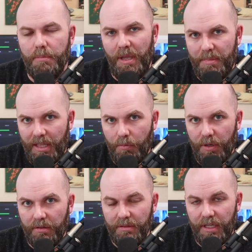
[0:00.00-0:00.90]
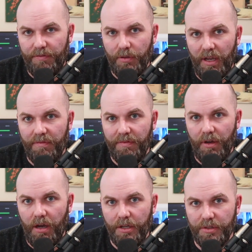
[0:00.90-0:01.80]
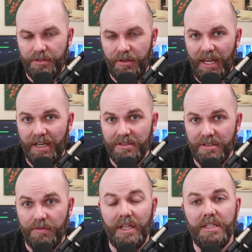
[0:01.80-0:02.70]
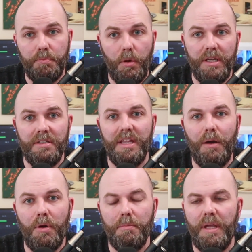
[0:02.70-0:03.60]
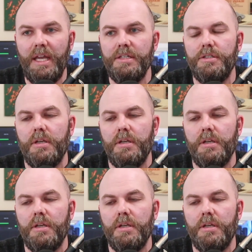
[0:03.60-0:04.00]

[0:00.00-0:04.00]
Maybe they will if you have hundreds or thousands of links pointing to that one page.